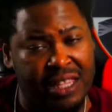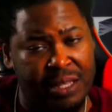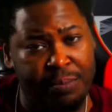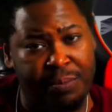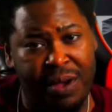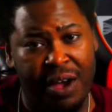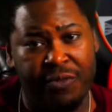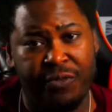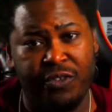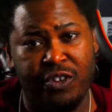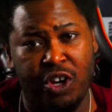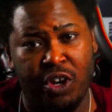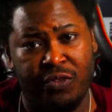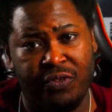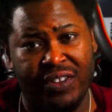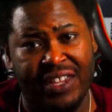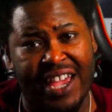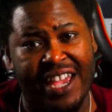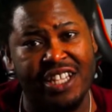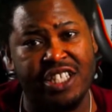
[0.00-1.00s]
the bell for
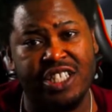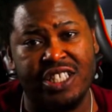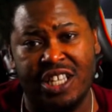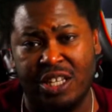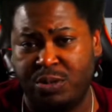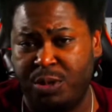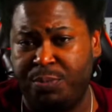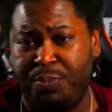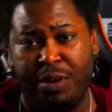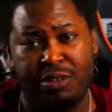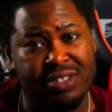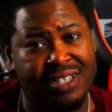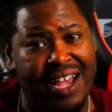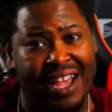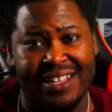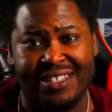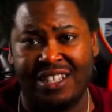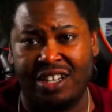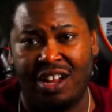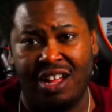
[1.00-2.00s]
notifications because we post
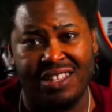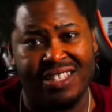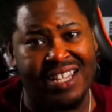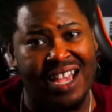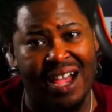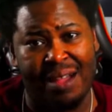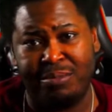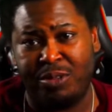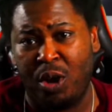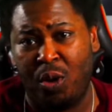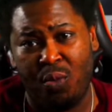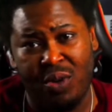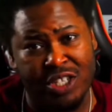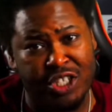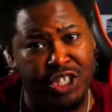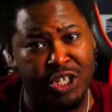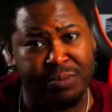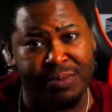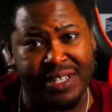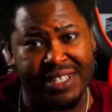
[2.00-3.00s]
content all the time. Don't want
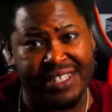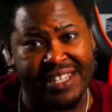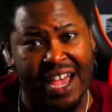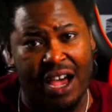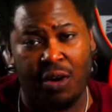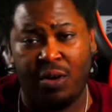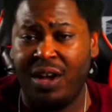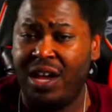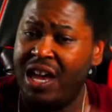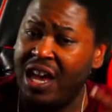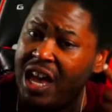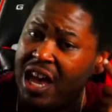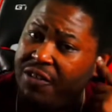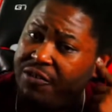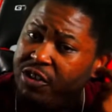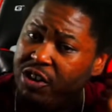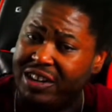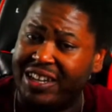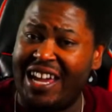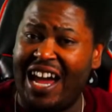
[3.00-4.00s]
you to miss out. If you
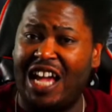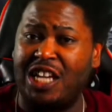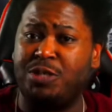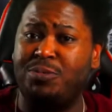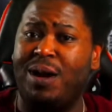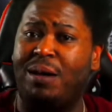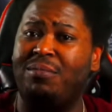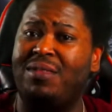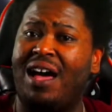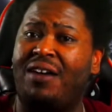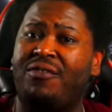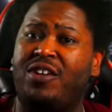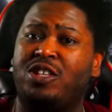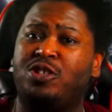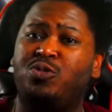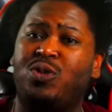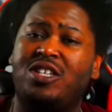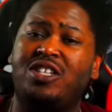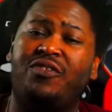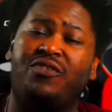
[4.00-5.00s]
want to catch me, I'm live on
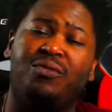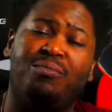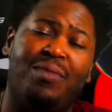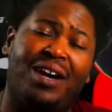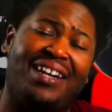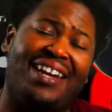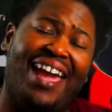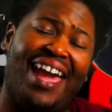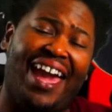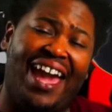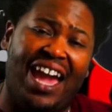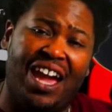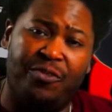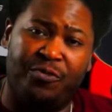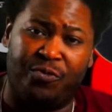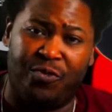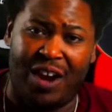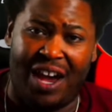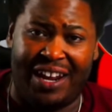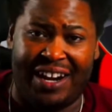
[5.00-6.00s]
Twitch every Monday and
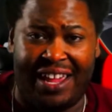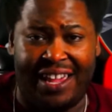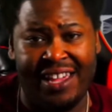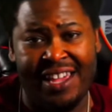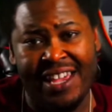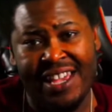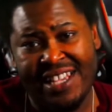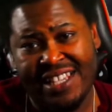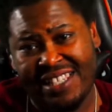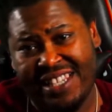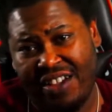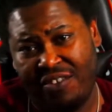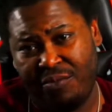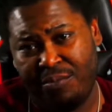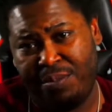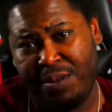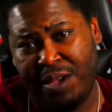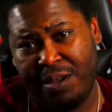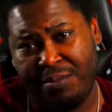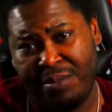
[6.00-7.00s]
Friday, 7
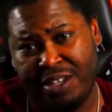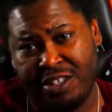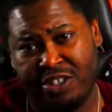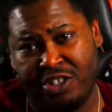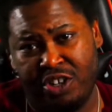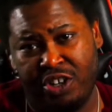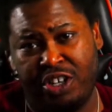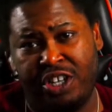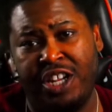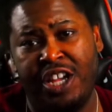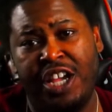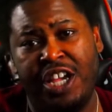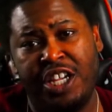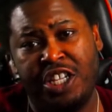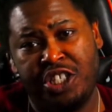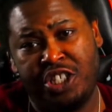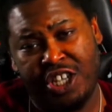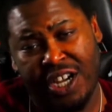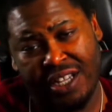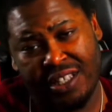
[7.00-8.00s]
p.m. Eastern.
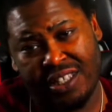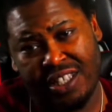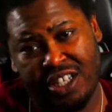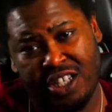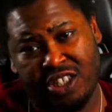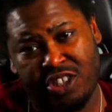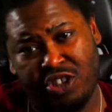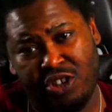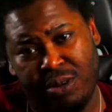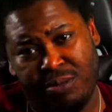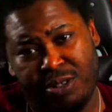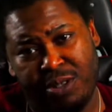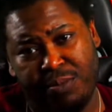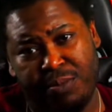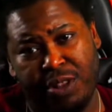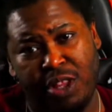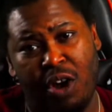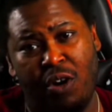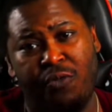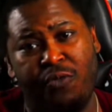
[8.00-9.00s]
Check the description
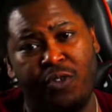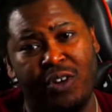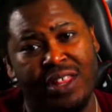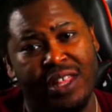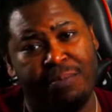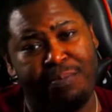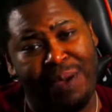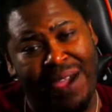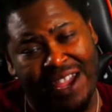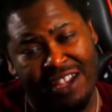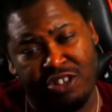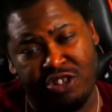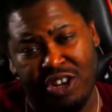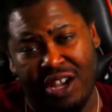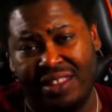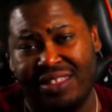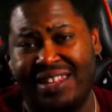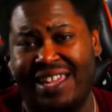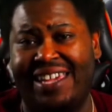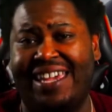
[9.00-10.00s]
below for the
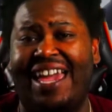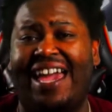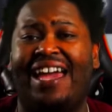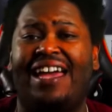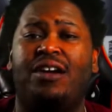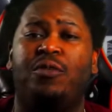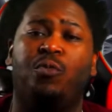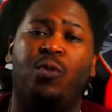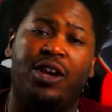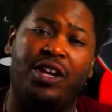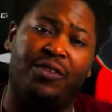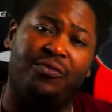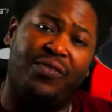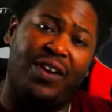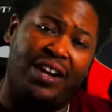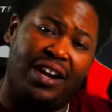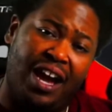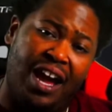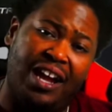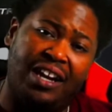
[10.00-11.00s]
Patreon link where you can
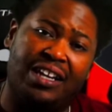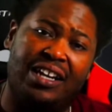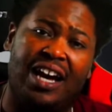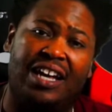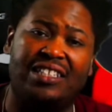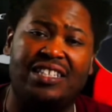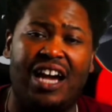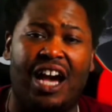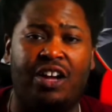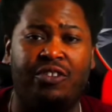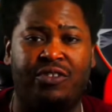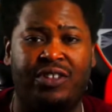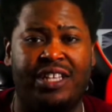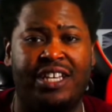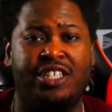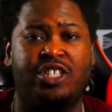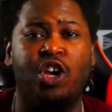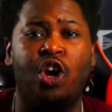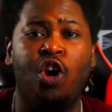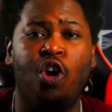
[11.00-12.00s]
find uncut,
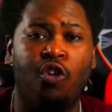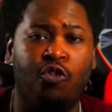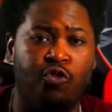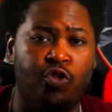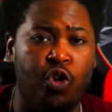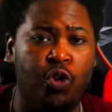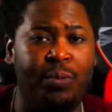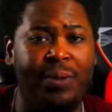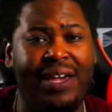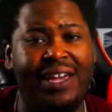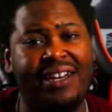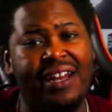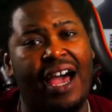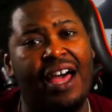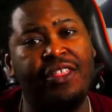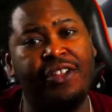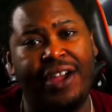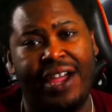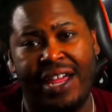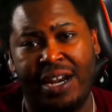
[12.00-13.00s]
unreleased RWBY and
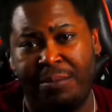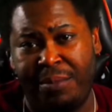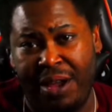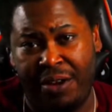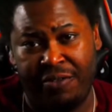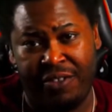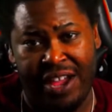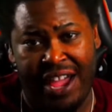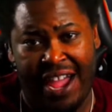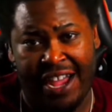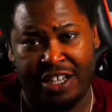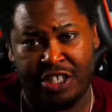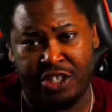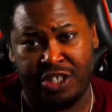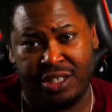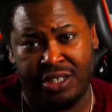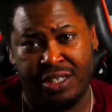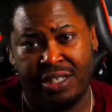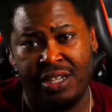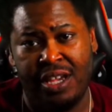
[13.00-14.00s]
other anime
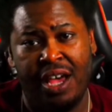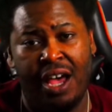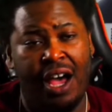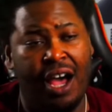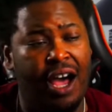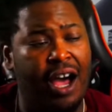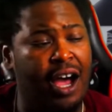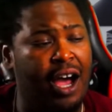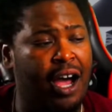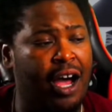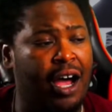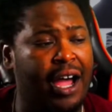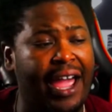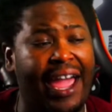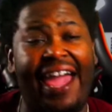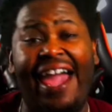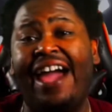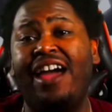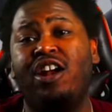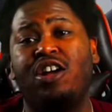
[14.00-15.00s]
reactions.
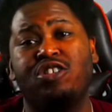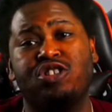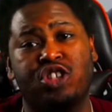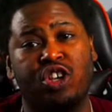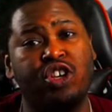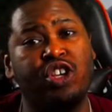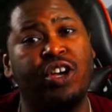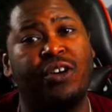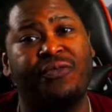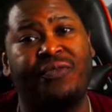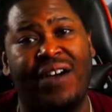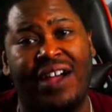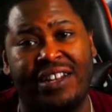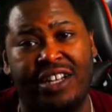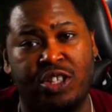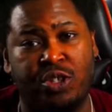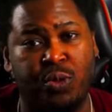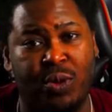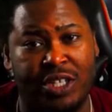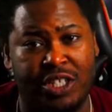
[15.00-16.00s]
And also you can find the
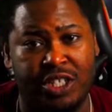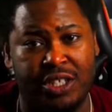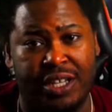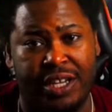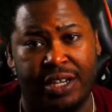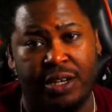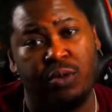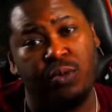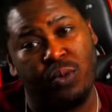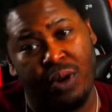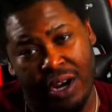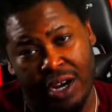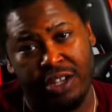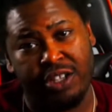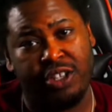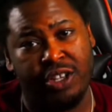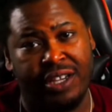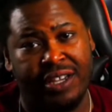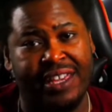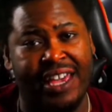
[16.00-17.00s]
Twitch link where
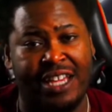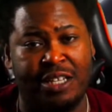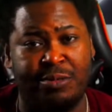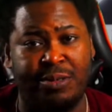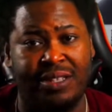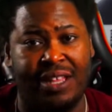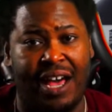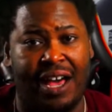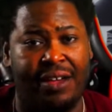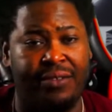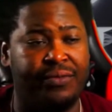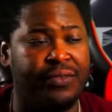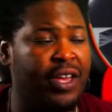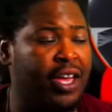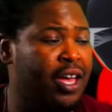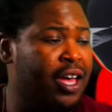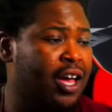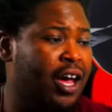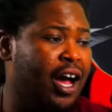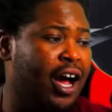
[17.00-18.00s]
you can catch me live.
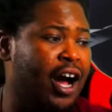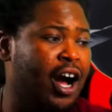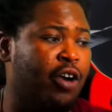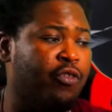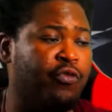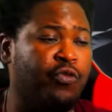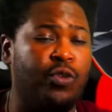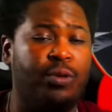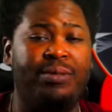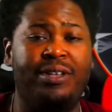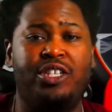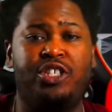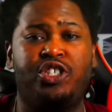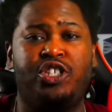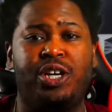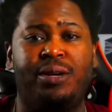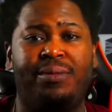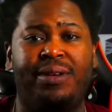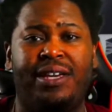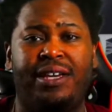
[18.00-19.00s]
RWBY
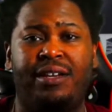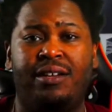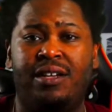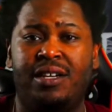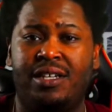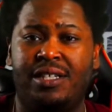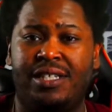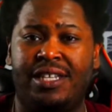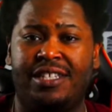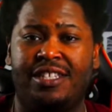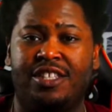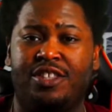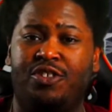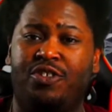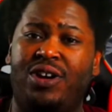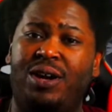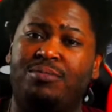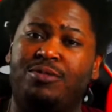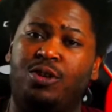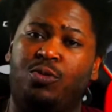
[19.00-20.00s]
CHIBI season 3,
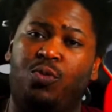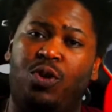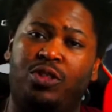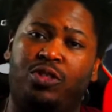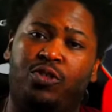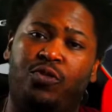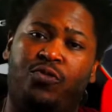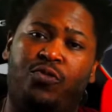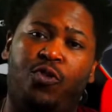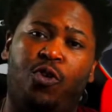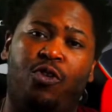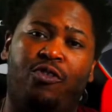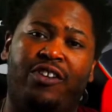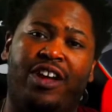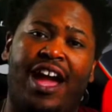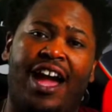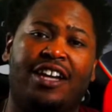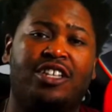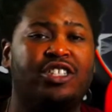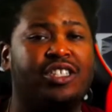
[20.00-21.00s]
episode 1 through 4
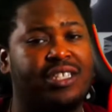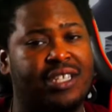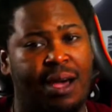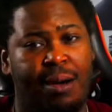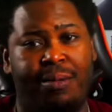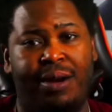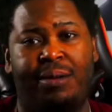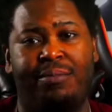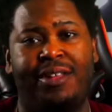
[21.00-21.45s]
reactions coming up